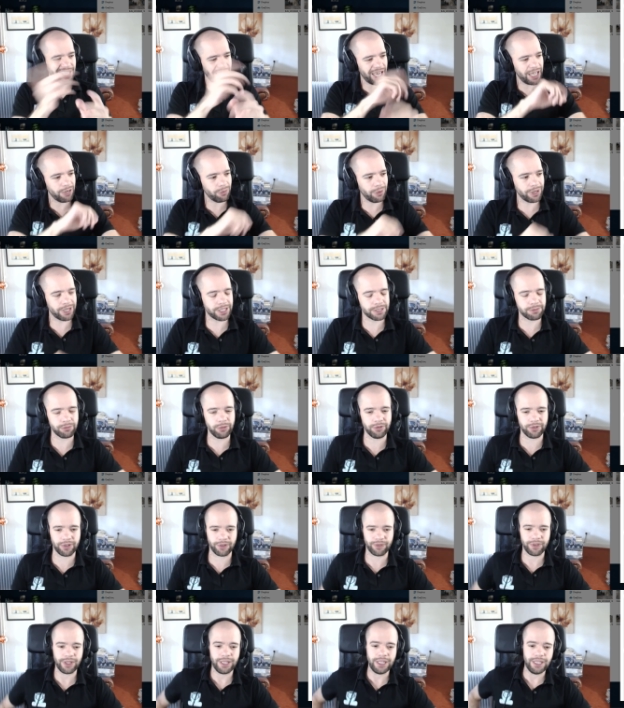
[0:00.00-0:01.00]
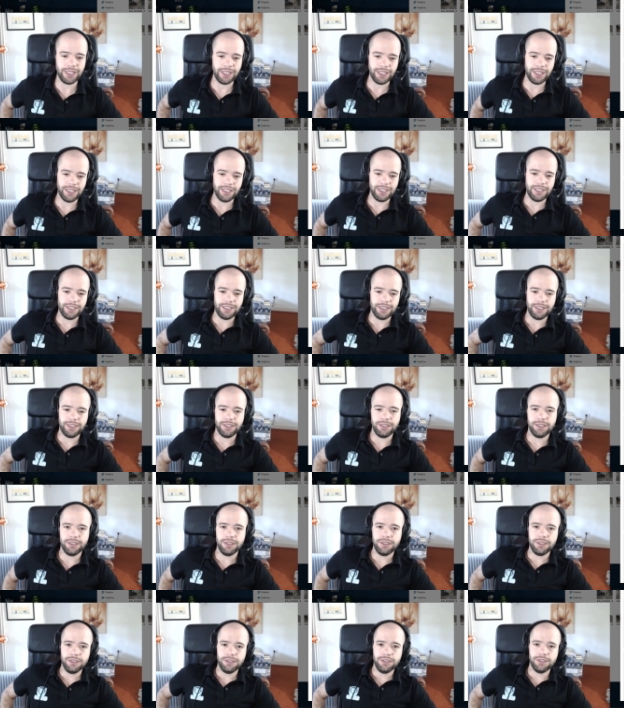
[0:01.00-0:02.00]
Anyway, let's move on.
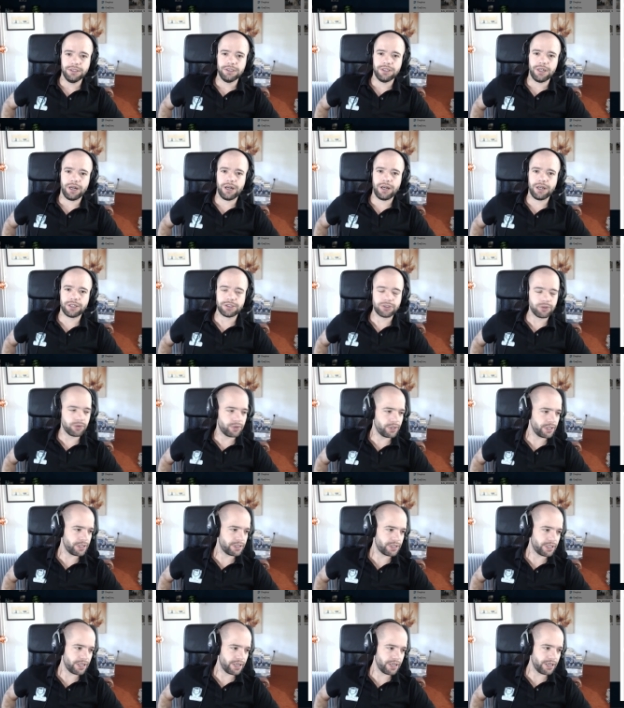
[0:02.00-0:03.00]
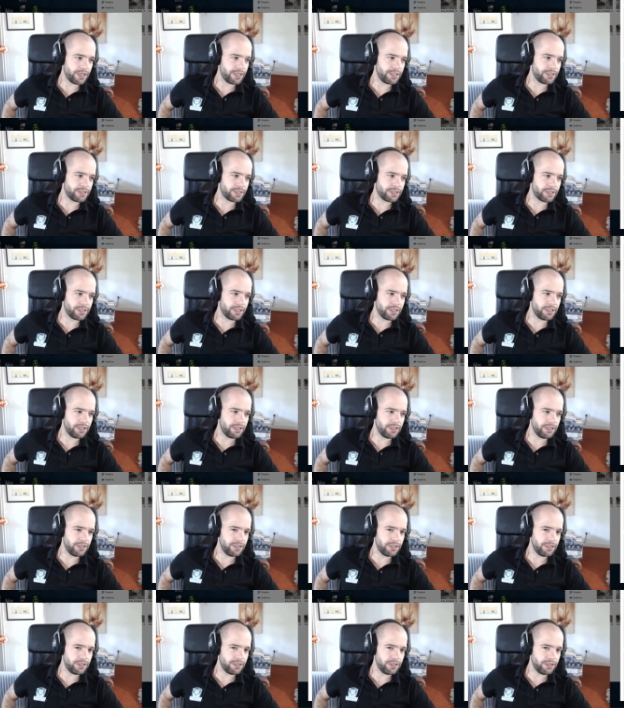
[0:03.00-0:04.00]
Uh, so this here is
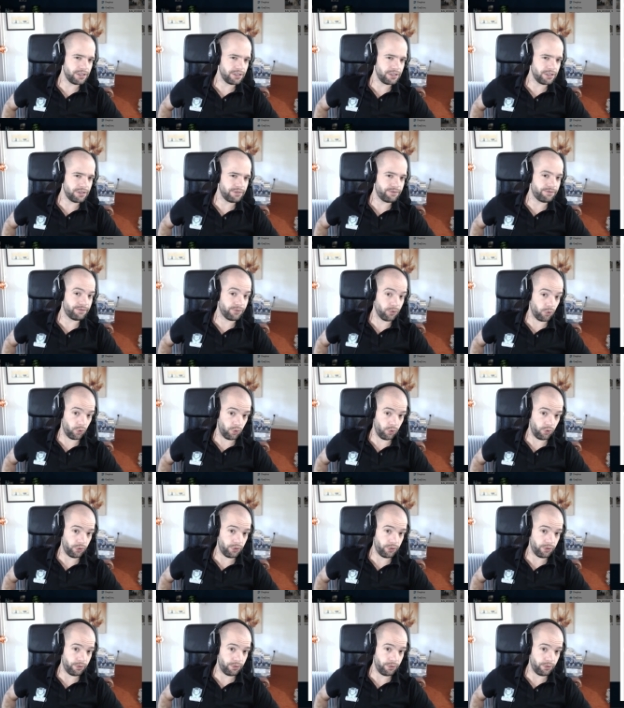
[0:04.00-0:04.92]
the fourth